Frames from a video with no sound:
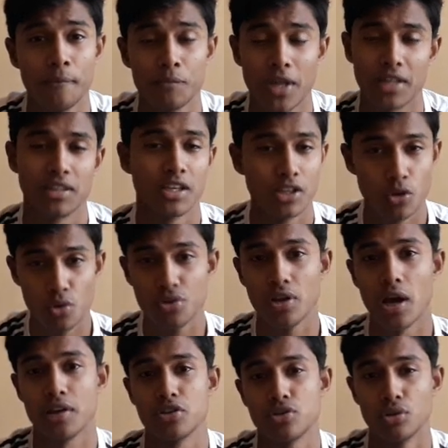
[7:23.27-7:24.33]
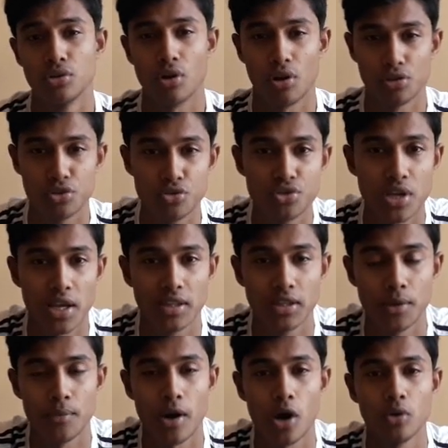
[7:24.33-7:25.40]
I think you guys should also check
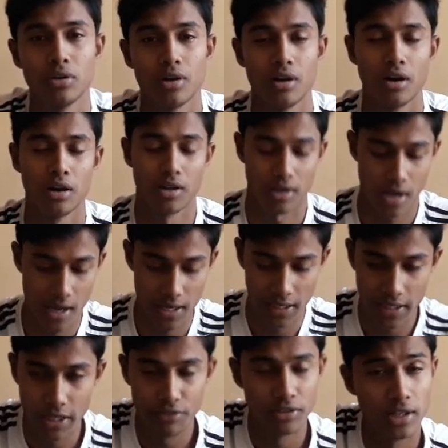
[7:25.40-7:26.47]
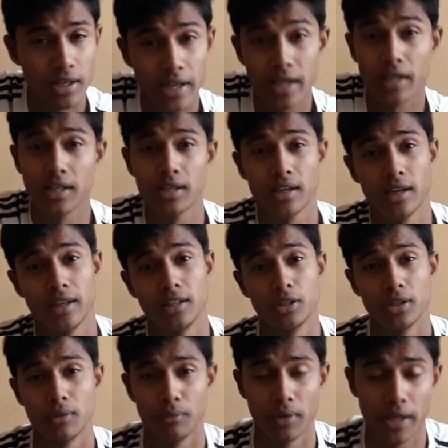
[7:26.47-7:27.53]
them out. I'll give the link
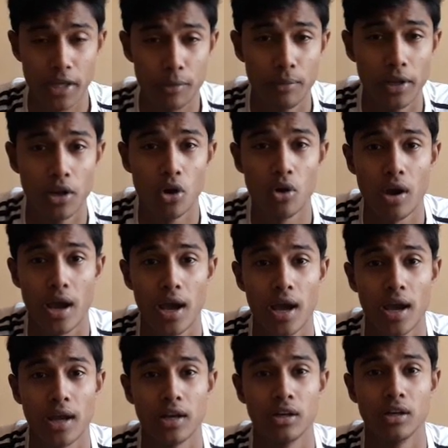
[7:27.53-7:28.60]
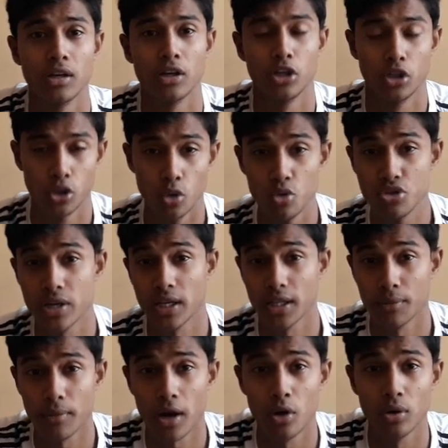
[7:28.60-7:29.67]
below, and do check
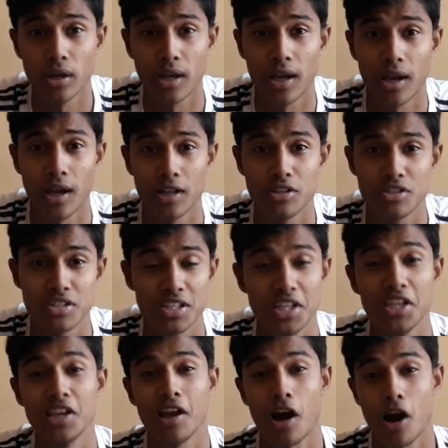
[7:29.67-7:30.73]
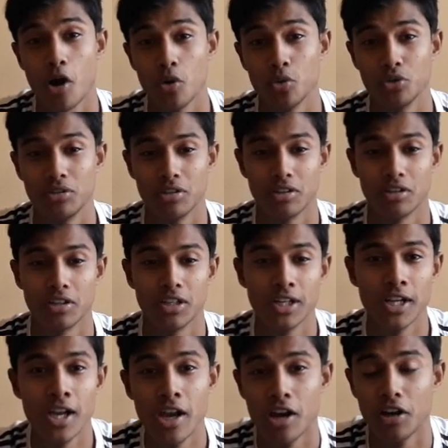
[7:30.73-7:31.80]
them out and see how the
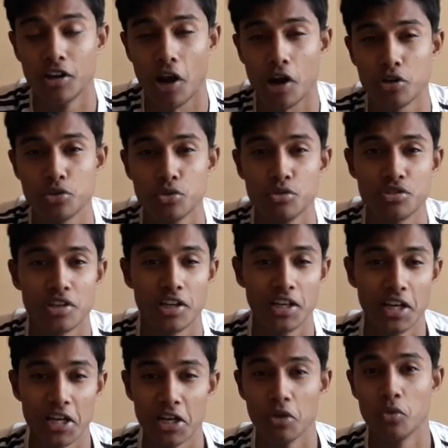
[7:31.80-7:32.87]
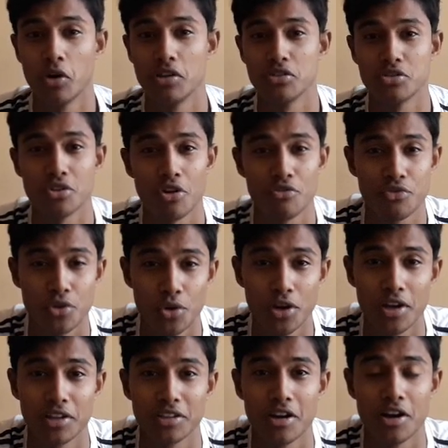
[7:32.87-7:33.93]
grassroots and little ones of
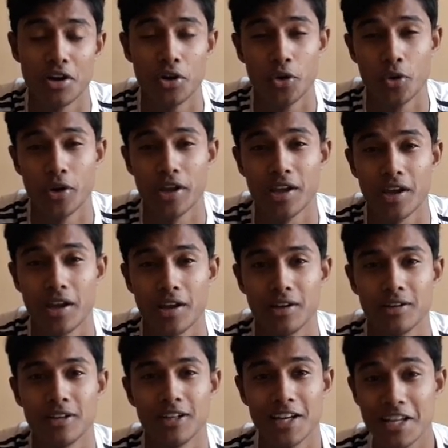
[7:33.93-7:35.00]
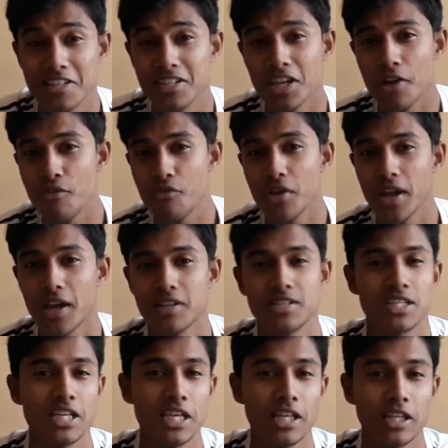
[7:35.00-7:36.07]
Kolkata are growing, and let's see if we can
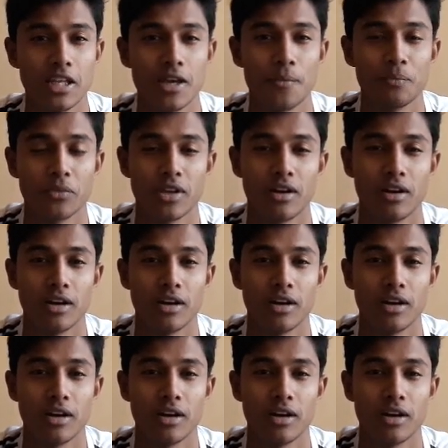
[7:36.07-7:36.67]
see them